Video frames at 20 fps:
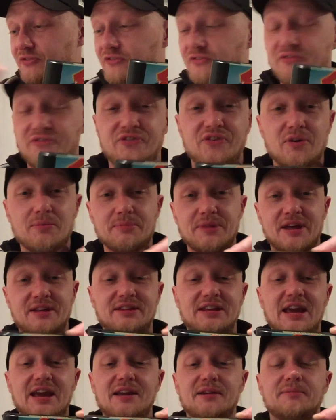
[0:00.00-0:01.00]
from
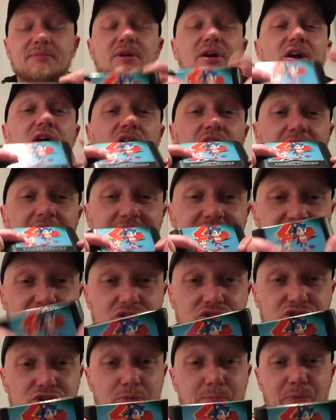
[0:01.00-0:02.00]
that game. It's
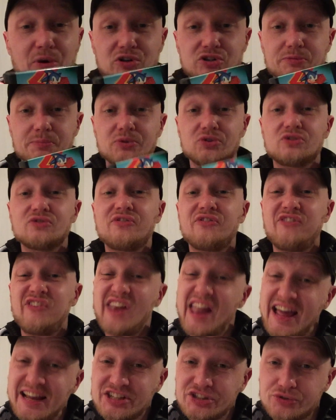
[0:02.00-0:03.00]
also possible to
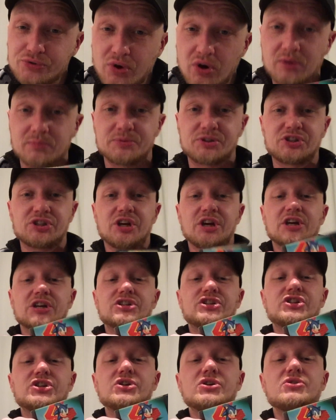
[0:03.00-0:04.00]
flash ROMs.
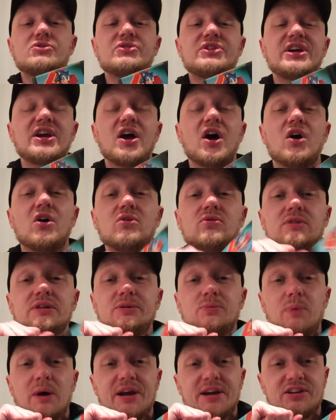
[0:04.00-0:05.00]
So the
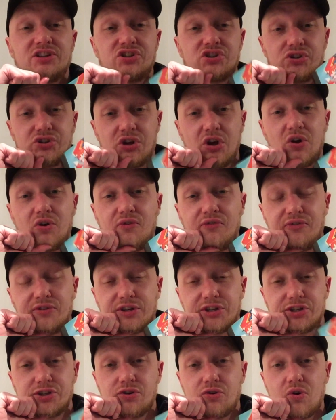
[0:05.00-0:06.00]
only way to know for
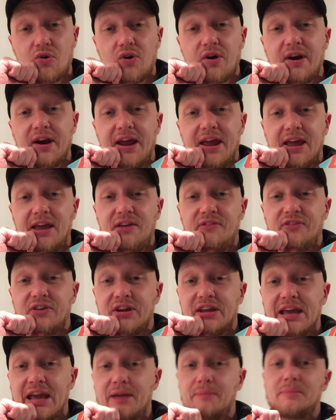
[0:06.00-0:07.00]
sure if a
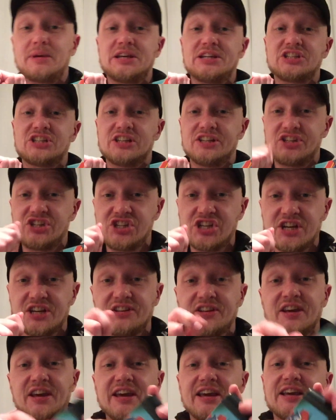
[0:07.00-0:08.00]
game is
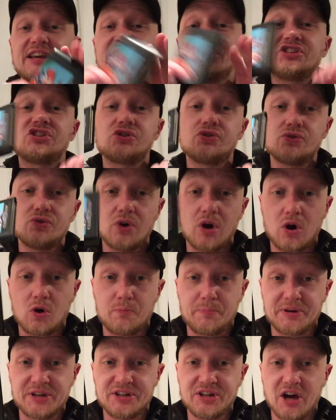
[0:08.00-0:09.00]
legit is to
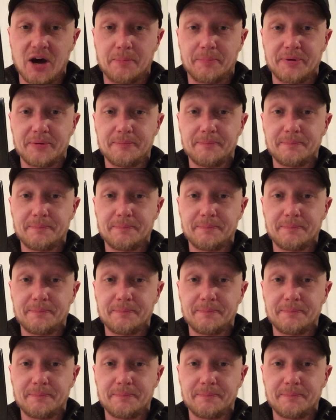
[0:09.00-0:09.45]
open it up.